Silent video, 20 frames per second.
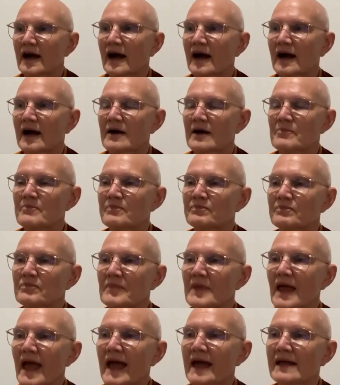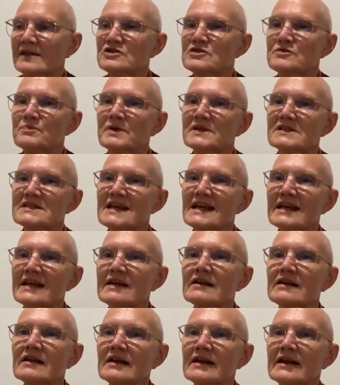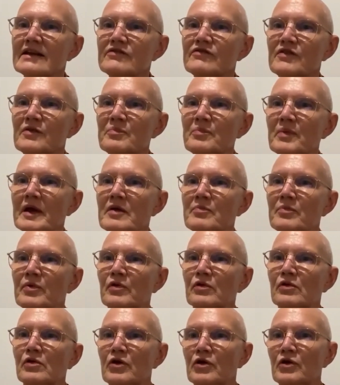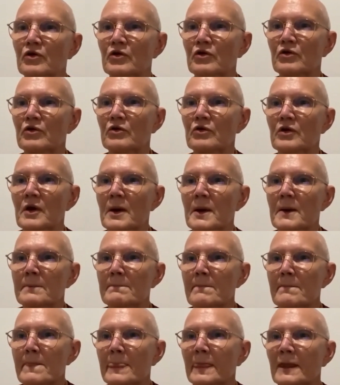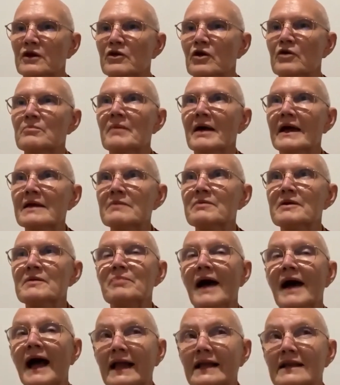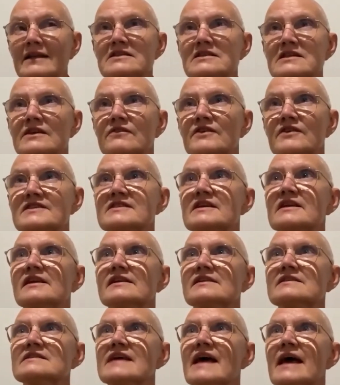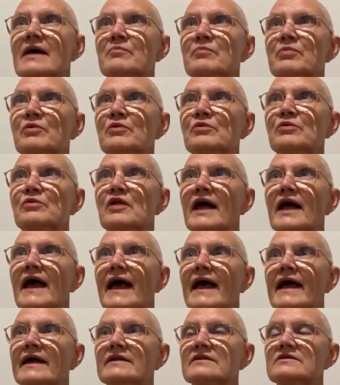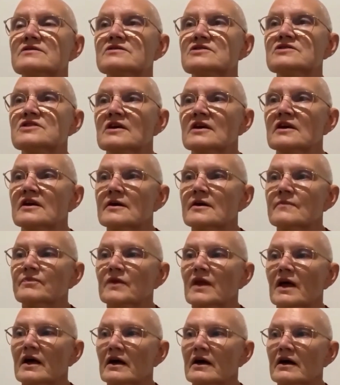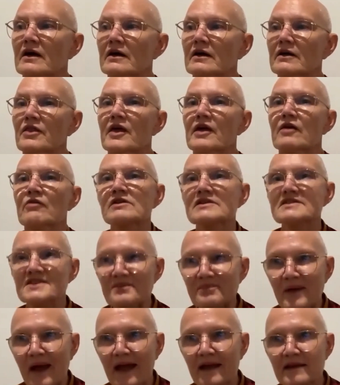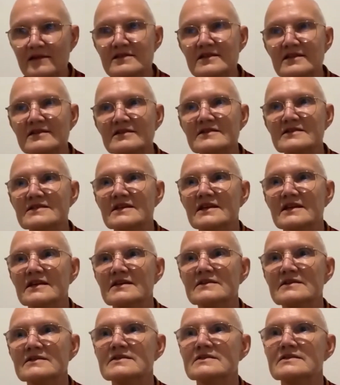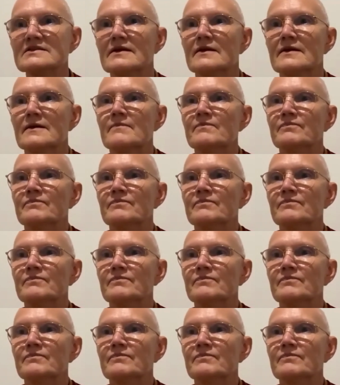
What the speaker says: And particularly for people who, you know, maybe palliative as an example, and their independence is